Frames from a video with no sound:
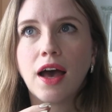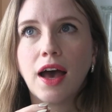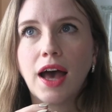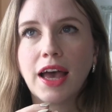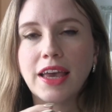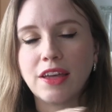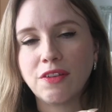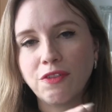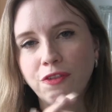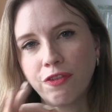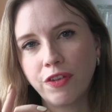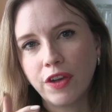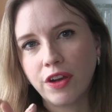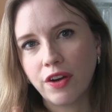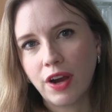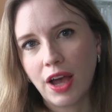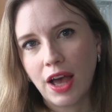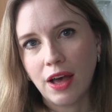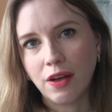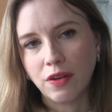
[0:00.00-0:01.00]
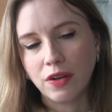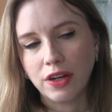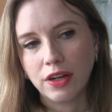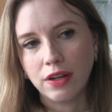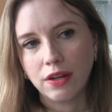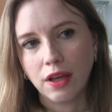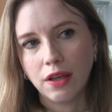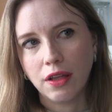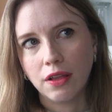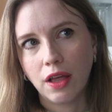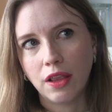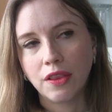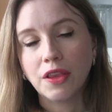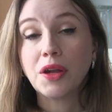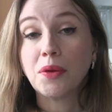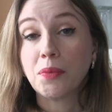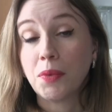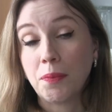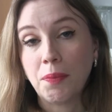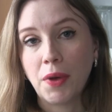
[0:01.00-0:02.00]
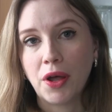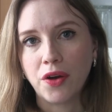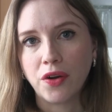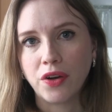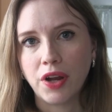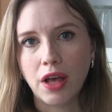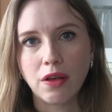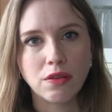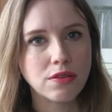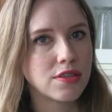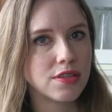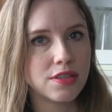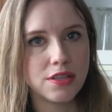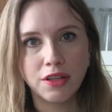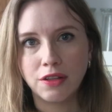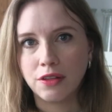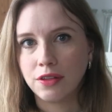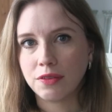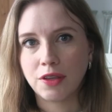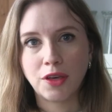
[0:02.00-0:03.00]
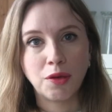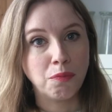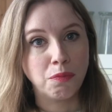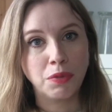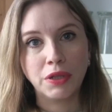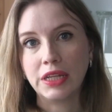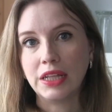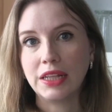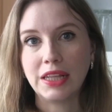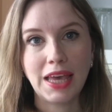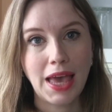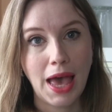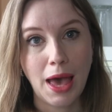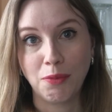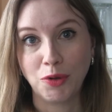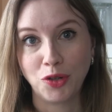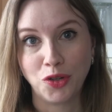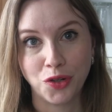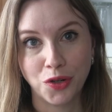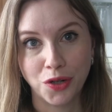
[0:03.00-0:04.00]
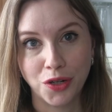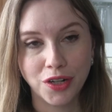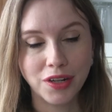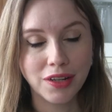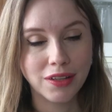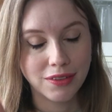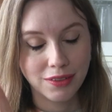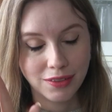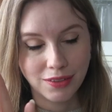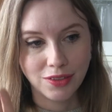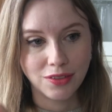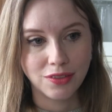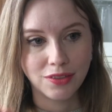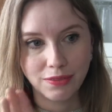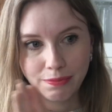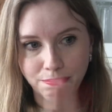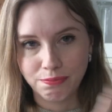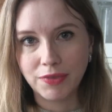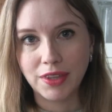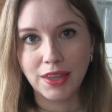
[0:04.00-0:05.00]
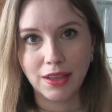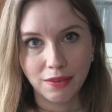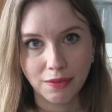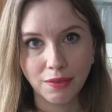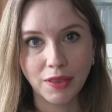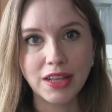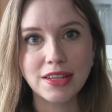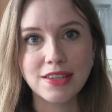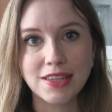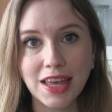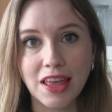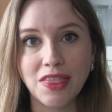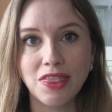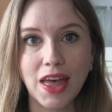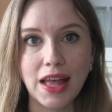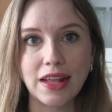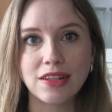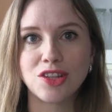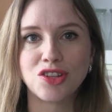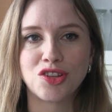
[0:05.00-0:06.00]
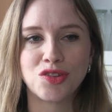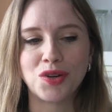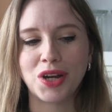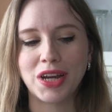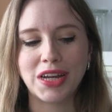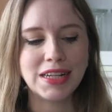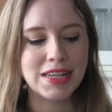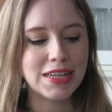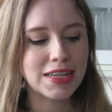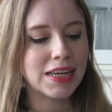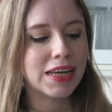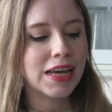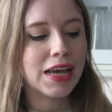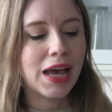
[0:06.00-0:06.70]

I can figure out a little bit better now, still completely amateur, just let's get that straight.